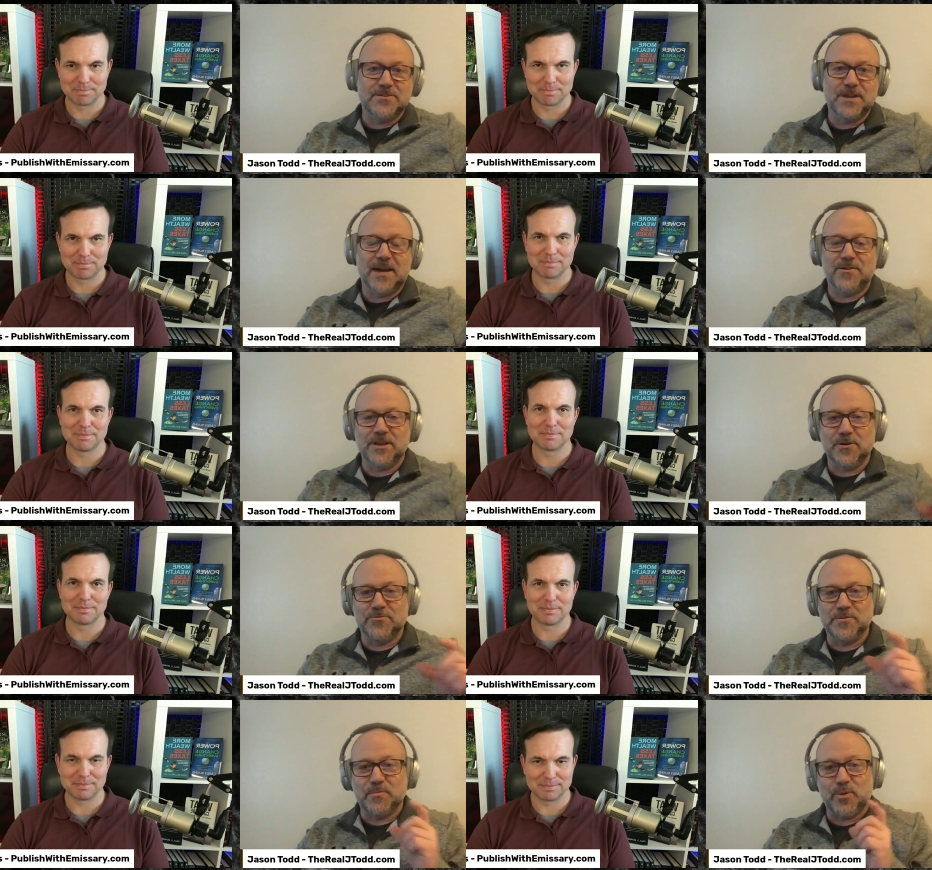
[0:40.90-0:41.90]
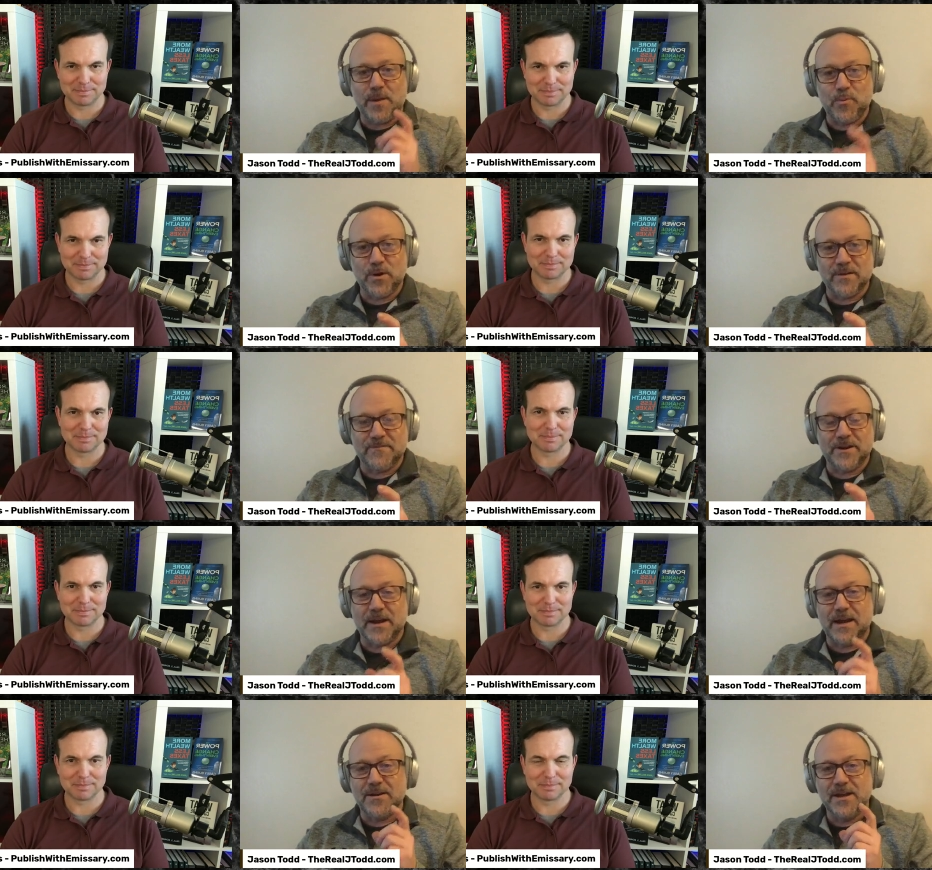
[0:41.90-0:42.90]
Speaker 1: to not only go through the prep work and
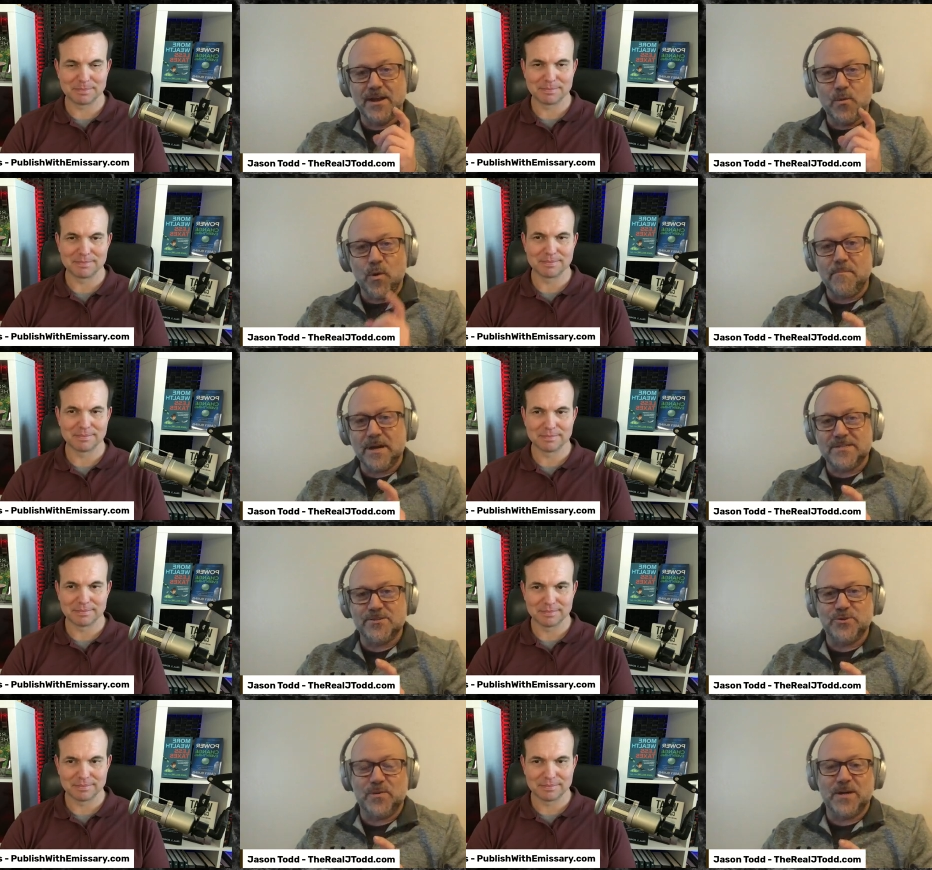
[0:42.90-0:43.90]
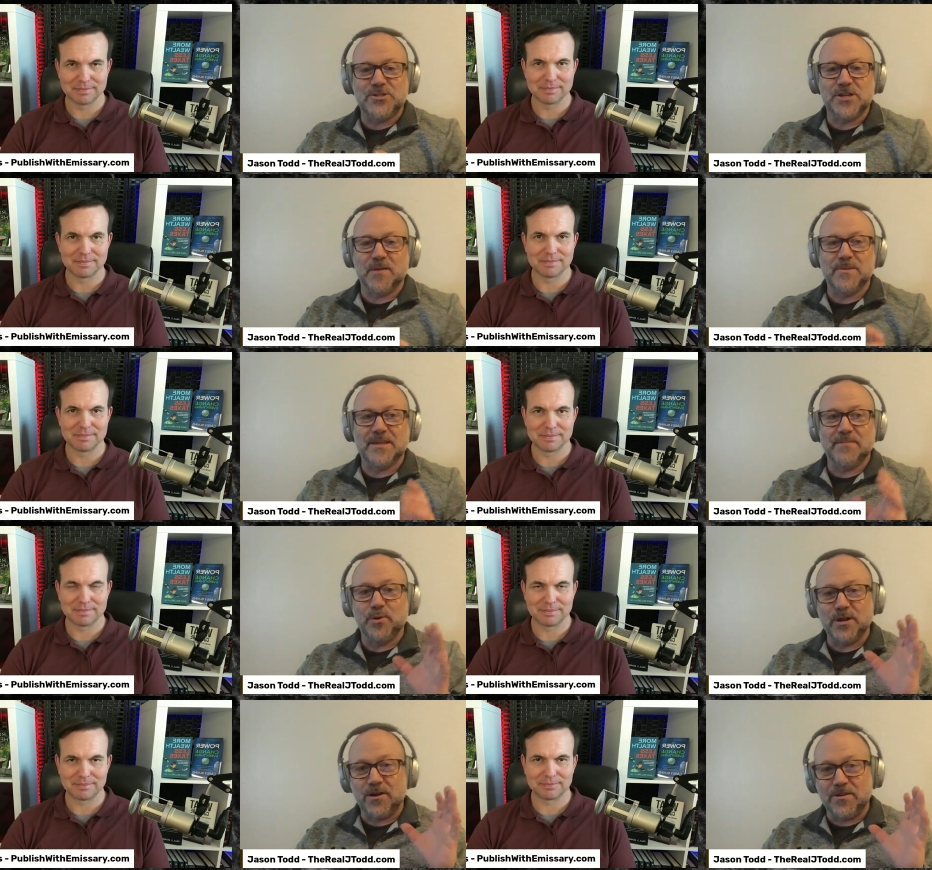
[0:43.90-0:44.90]
figuring out what message do i want to share but then
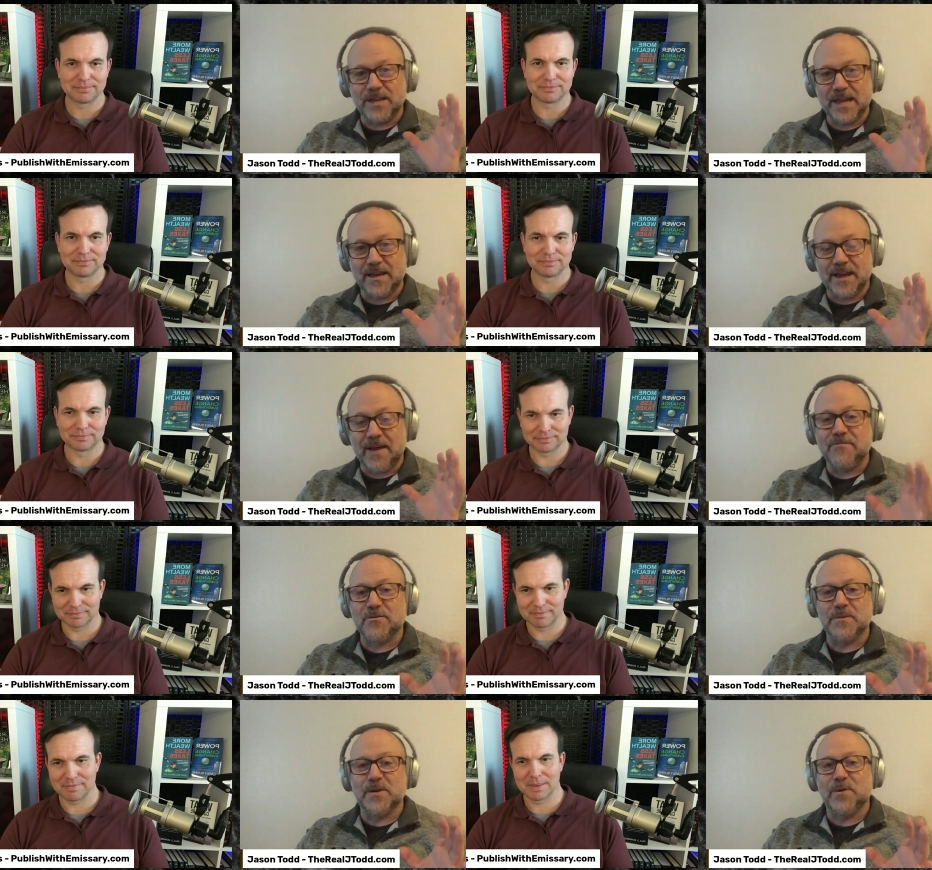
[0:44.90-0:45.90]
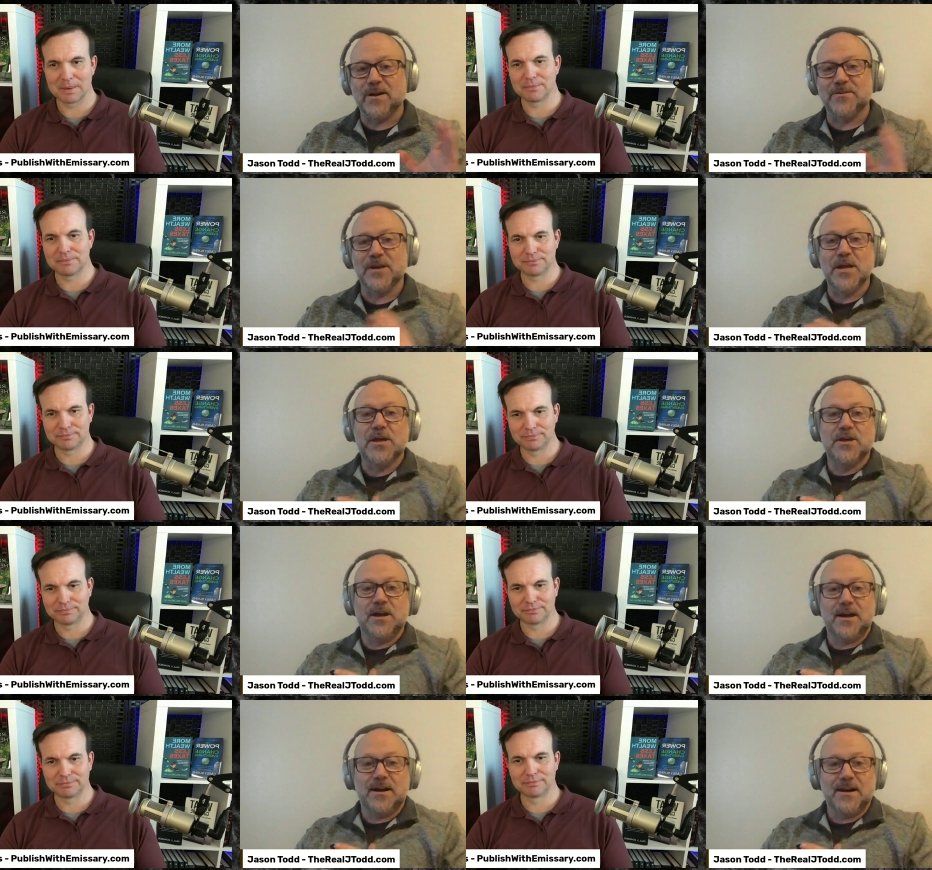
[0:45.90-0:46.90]
put in all the effort mm-hmm. required
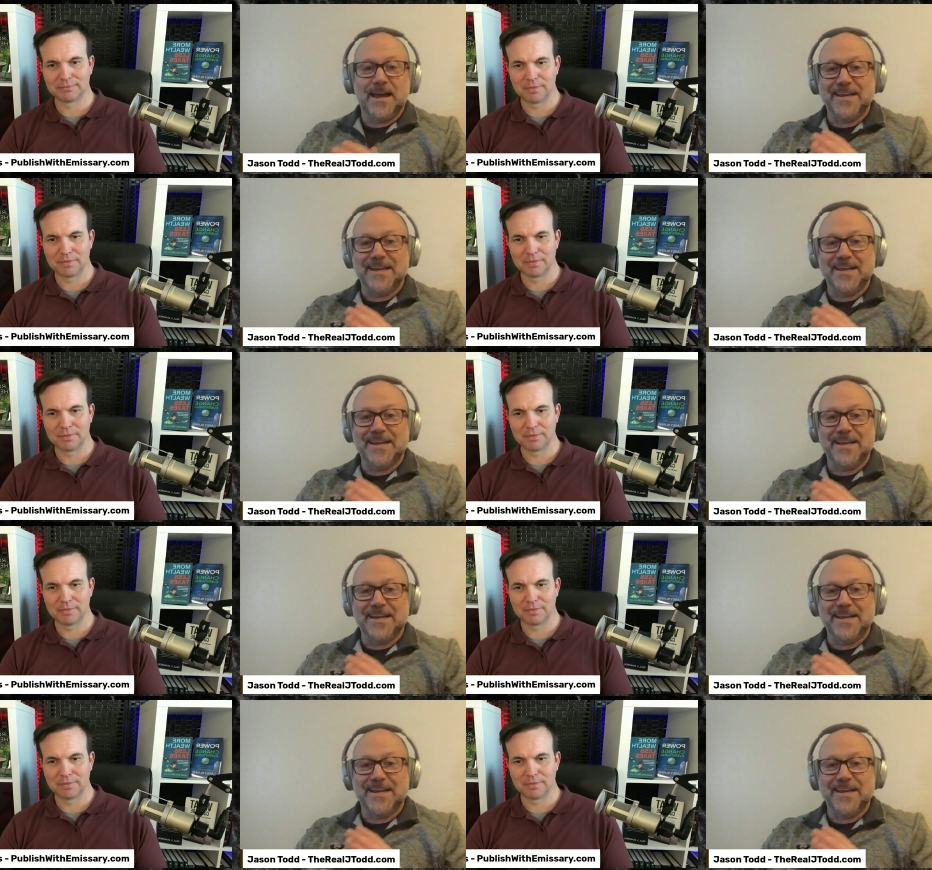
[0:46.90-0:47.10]
uh, mm-hmm.